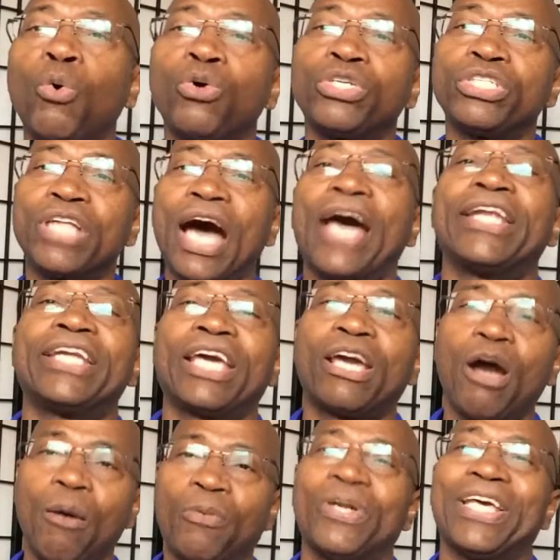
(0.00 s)
who is not the
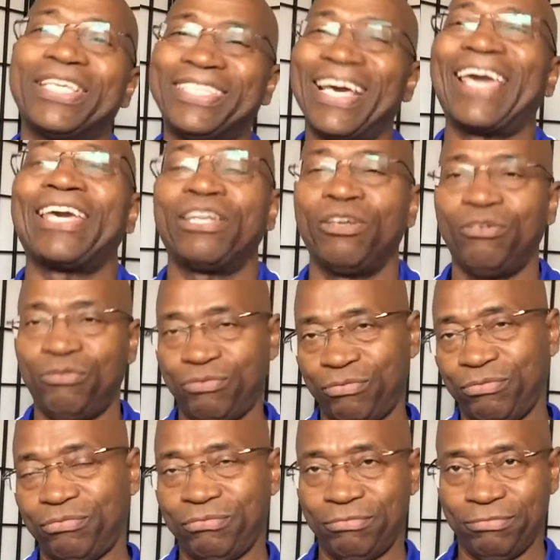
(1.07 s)
corporate executive.
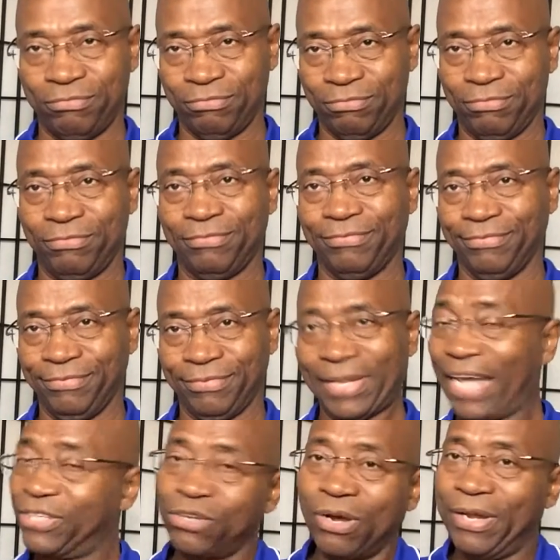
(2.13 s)
Hmm?
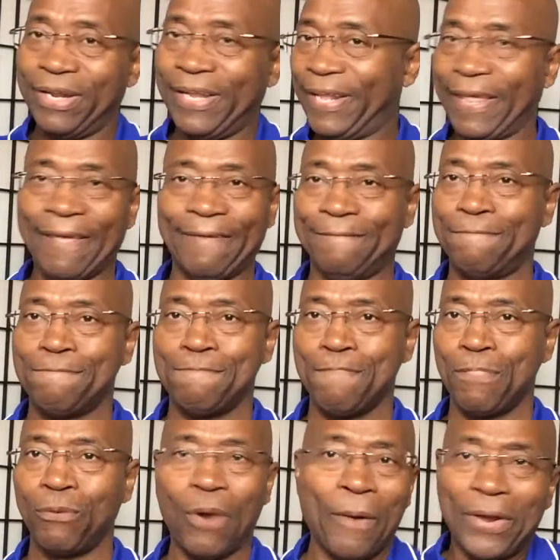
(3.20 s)
That's all it is.
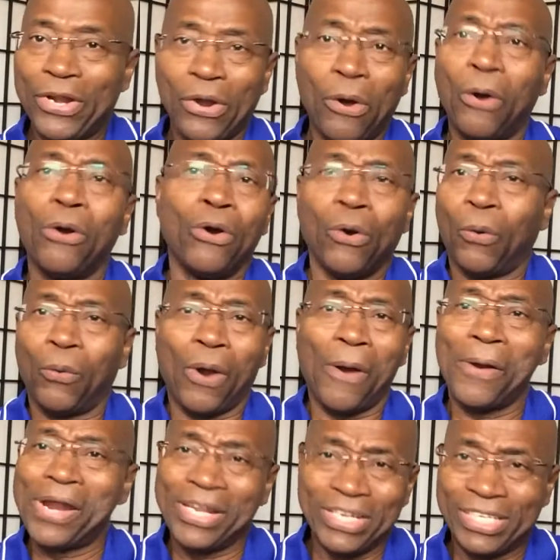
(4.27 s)
We already know. We
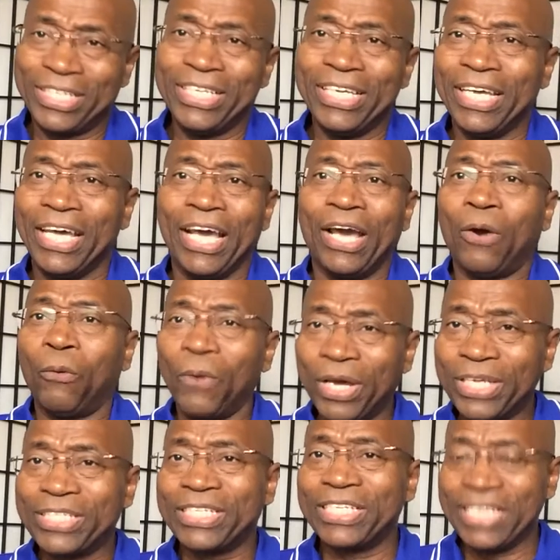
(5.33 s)
already see.
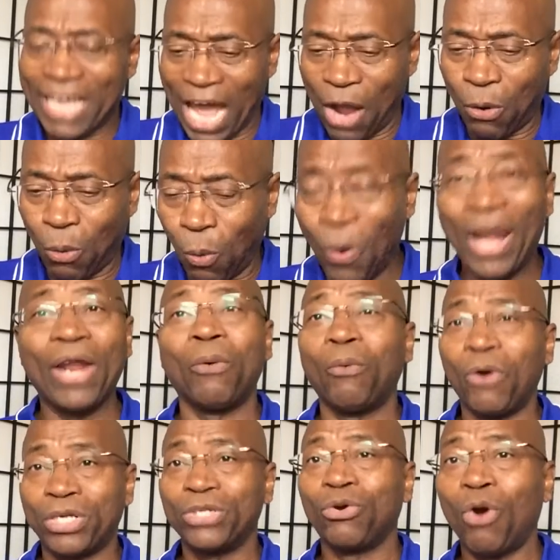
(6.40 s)
We can see how well
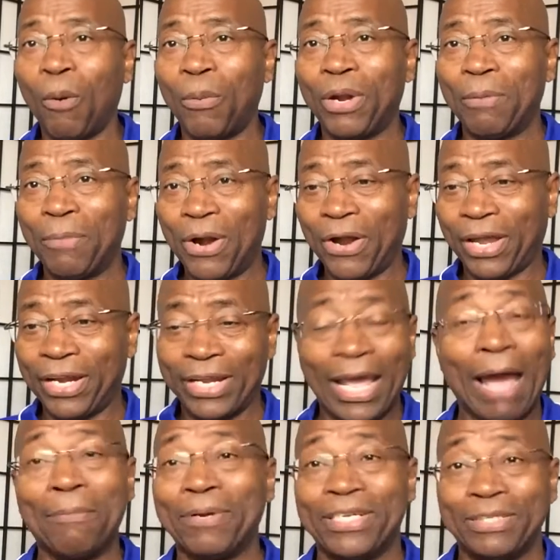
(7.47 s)
it works in corporate American
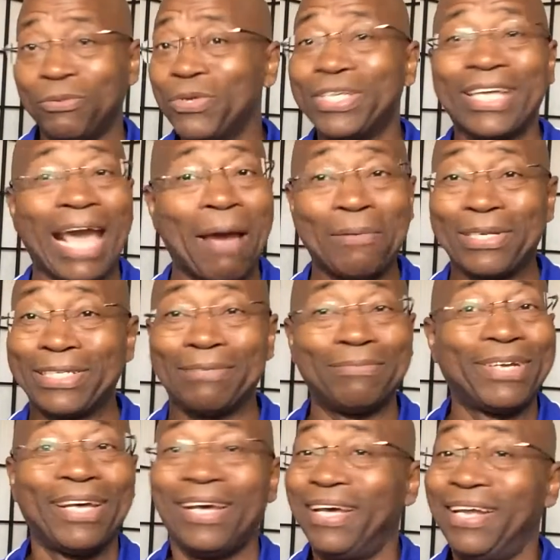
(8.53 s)
capitalism. We
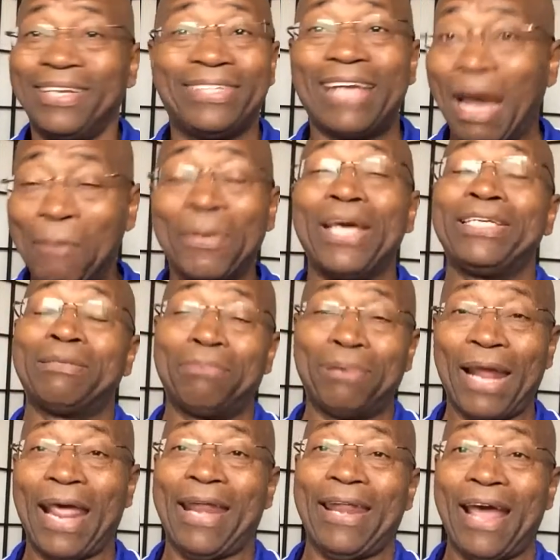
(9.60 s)
capitalism dominates
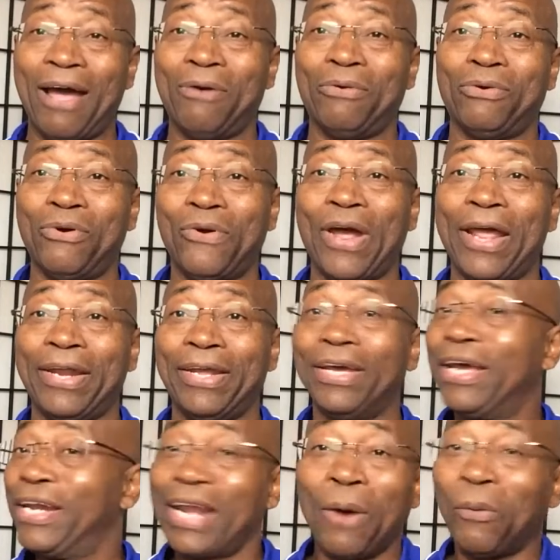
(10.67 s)
the planet now. All right.
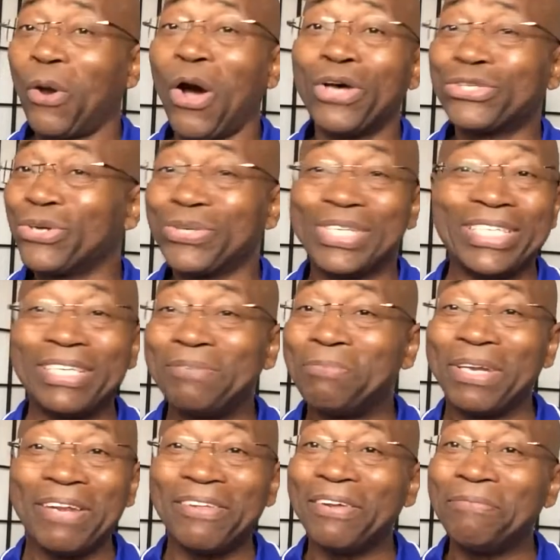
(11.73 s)
Now we also see the
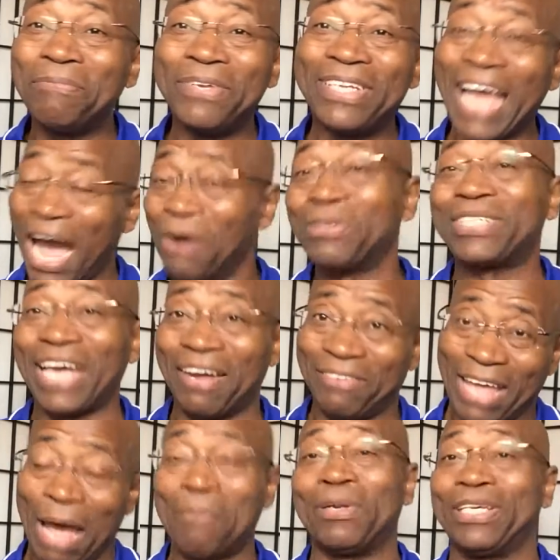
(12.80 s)
meaning of the downside
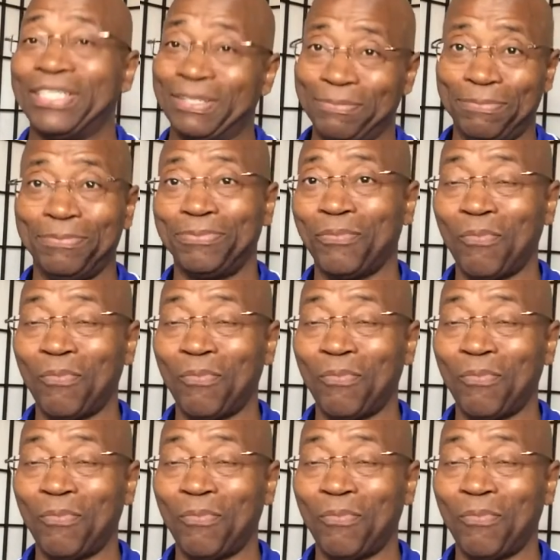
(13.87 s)
of capitalism.